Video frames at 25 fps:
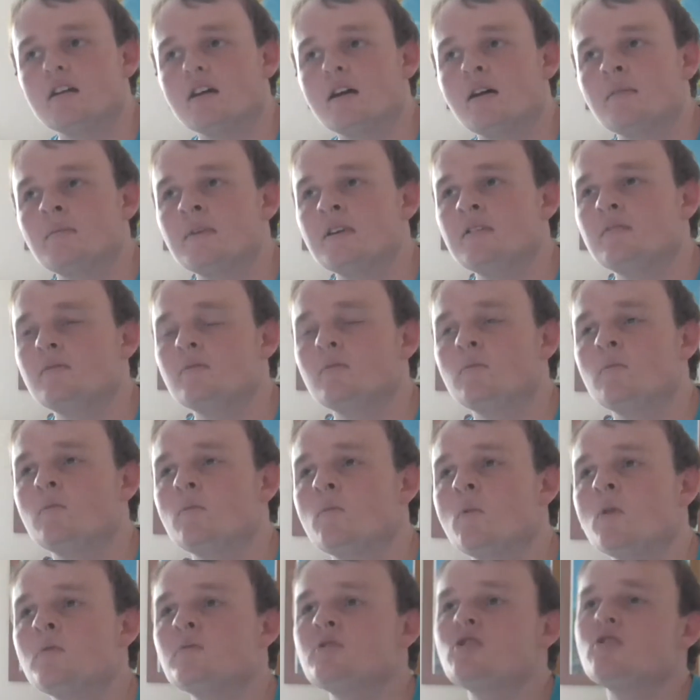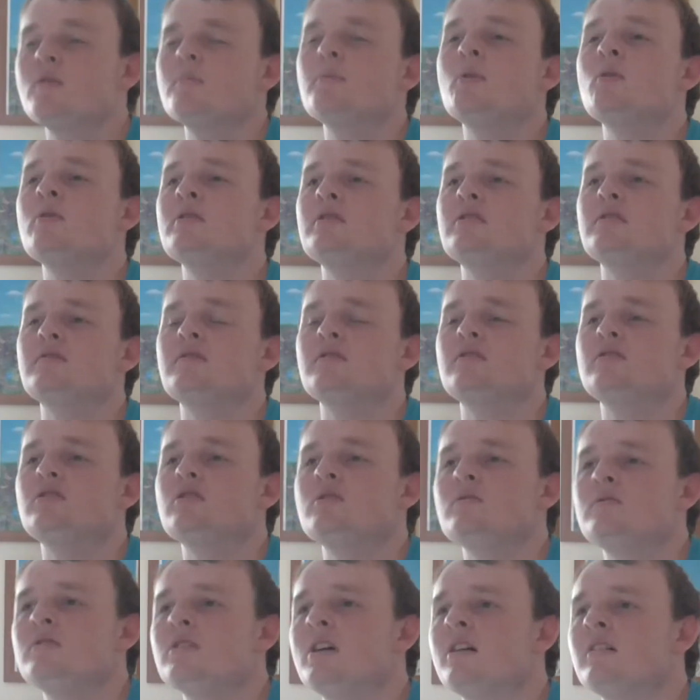I mean, what was the point of the
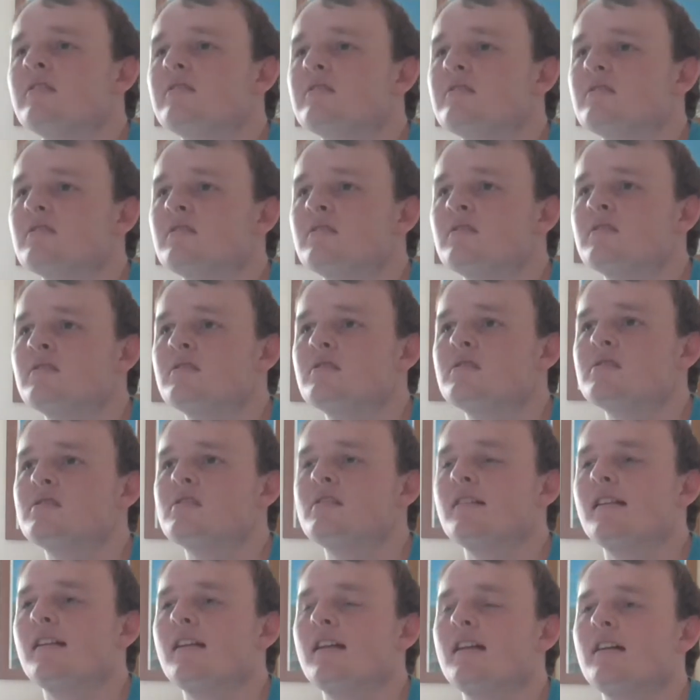two dancers?